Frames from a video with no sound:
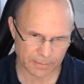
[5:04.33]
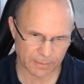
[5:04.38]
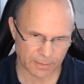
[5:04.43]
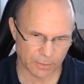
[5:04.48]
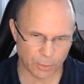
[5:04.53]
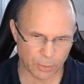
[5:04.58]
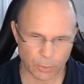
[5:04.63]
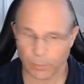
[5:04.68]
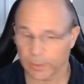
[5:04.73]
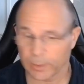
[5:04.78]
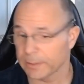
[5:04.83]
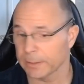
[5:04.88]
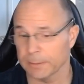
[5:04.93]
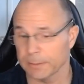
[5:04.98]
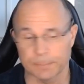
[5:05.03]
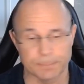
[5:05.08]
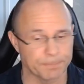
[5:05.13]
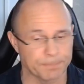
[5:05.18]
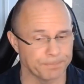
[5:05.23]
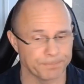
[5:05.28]
No idea.
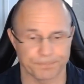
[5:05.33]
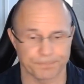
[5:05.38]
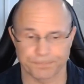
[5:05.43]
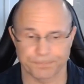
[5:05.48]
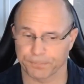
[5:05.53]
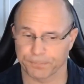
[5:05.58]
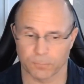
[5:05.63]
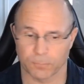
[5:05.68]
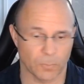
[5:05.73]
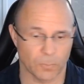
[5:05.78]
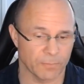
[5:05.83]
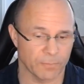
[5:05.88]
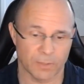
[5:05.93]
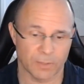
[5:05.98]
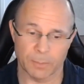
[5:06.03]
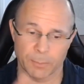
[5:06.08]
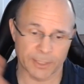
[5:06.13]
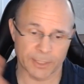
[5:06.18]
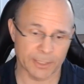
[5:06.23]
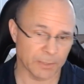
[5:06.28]
If
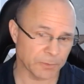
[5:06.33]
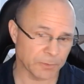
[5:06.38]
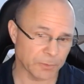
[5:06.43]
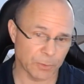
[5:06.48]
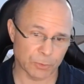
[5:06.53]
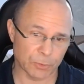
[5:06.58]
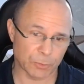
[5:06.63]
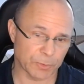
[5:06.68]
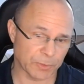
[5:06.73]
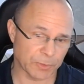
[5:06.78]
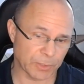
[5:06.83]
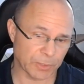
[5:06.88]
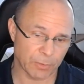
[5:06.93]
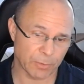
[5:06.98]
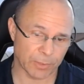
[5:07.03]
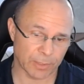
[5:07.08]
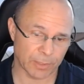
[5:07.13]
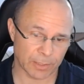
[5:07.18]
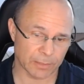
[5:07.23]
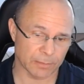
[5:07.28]
anybody else knows what's going
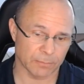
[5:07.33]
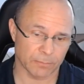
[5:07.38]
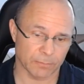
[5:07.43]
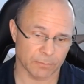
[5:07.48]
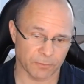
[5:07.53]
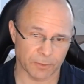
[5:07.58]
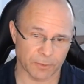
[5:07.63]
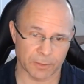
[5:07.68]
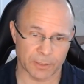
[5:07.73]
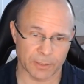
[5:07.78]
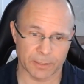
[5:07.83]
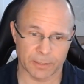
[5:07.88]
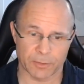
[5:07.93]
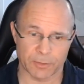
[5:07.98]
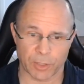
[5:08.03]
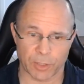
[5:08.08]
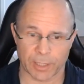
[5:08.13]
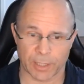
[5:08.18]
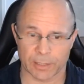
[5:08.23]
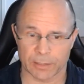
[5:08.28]
on, fill it in the
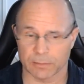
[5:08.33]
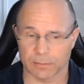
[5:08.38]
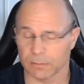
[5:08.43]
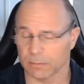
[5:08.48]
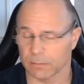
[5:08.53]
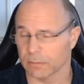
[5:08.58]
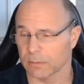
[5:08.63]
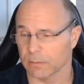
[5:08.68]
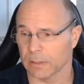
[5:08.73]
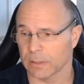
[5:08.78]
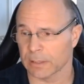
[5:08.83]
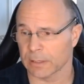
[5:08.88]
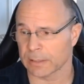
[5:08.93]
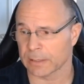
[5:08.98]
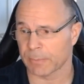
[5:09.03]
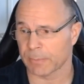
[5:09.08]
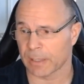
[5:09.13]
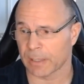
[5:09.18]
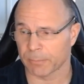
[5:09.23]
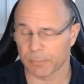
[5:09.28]
chat.
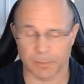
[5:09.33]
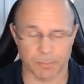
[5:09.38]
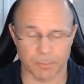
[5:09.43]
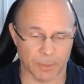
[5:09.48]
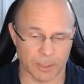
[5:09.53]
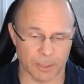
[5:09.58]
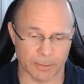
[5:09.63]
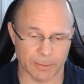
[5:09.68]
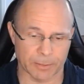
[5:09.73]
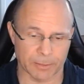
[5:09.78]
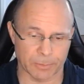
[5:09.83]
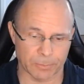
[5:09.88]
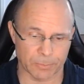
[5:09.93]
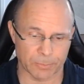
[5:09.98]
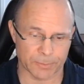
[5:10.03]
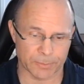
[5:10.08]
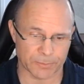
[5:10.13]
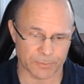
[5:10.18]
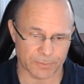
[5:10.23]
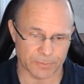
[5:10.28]
I'm completely
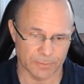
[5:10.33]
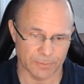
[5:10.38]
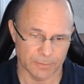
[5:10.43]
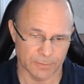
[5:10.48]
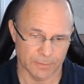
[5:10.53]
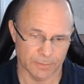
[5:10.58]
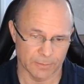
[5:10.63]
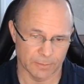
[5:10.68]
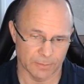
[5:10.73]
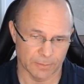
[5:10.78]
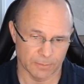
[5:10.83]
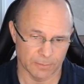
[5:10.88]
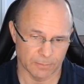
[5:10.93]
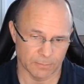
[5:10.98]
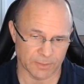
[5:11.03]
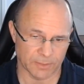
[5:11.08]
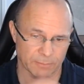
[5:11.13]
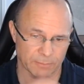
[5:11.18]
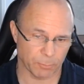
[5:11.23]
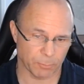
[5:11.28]
clueless.
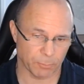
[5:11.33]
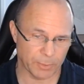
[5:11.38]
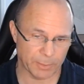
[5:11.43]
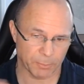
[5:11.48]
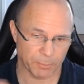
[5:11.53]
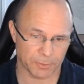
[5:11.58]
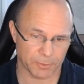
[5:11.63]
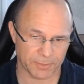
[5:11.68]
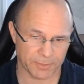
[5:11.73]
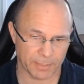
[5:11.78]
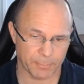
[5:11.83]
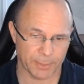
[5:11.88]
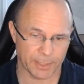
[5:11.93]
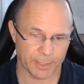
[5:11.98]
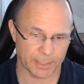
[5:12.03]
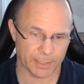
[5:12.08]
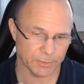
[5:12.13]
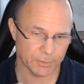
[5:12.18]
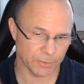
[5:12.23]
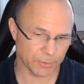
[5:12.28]
Several people are typing
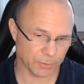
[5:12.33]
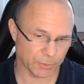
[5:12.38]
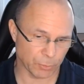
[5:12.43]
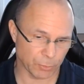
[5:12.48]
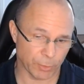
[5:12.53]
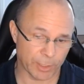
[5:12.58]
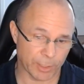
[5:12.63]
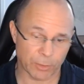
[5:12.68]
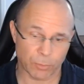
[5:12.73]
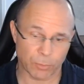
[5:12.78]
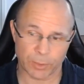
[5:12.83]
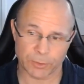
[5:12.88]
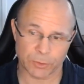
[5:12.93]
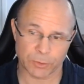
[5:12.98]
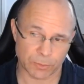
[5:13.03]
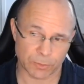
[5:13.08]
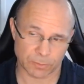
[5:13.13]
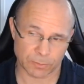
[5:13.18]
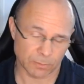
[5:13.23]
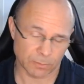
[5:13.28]
Angie, so great
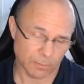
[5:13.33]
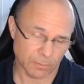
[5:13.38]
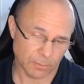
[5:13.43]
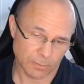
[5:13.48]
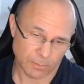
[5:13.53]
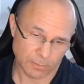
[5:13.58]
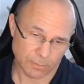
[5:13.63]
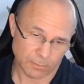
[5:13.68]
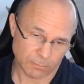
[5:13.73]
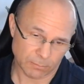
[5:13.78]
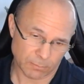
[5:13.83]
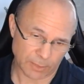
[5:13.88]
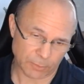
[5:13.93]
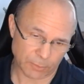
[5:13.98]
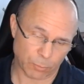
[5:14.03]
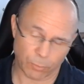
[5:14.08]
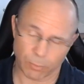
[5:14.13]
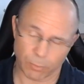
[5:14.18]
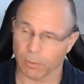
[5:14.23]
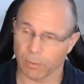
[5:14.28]
question. That's
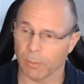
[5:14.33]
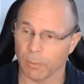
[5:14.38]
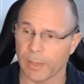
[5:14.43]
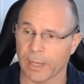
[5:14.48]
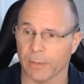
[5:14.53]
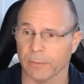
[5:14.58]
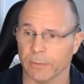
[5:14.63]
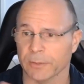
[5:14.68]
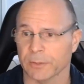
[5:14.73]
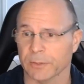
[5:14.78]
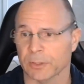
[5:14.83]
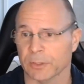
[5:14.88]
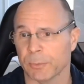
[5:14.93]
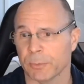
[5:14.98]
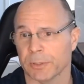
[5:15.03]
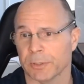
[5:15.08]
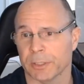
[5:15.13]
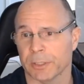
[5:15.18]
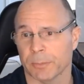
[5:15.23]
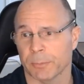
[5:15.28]
what we're all about, is
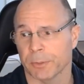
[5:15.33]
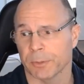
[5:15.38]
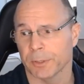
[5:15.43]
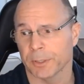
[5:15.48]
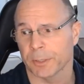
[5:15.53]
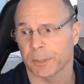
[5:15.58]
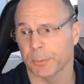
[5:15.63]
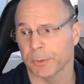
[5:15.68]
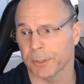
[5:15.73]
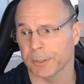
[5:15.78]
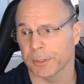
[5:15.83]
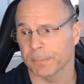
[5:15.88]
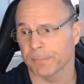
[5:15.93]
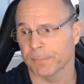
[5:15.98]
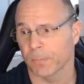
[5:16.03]
community, community, community.